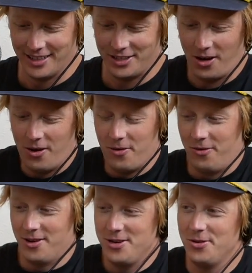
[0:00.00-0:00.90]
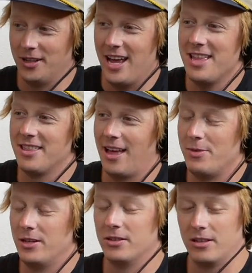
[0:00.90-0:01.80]
So when you land, I
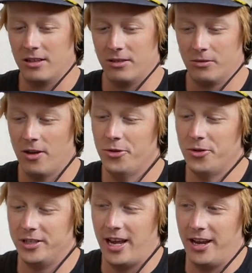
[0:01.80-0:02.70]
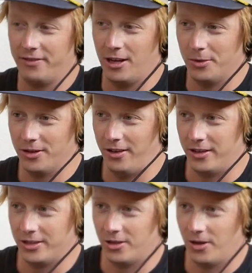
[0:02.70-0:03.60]
mean, run through the day of double or
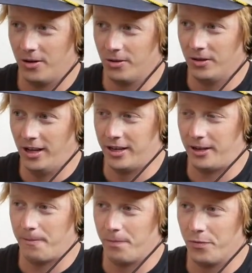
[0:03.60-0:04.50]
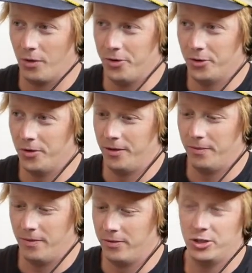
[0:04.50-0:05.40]
nothing. So like run through
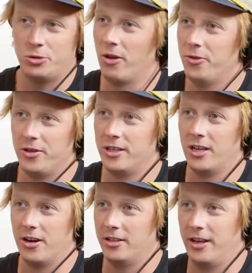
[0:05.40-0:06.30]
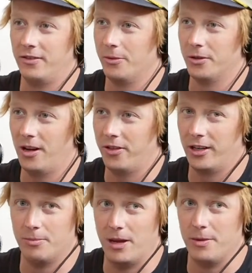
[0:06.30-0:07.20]
just run through the entire day of double or nothing
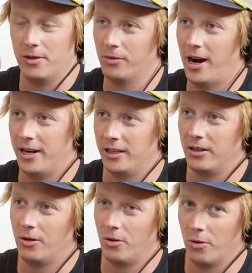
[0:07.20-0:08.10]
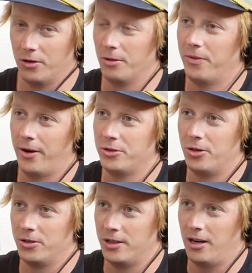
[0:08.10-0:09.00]
and maybe the riding order that was
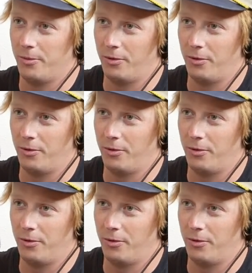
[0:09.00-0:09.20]
chosen the night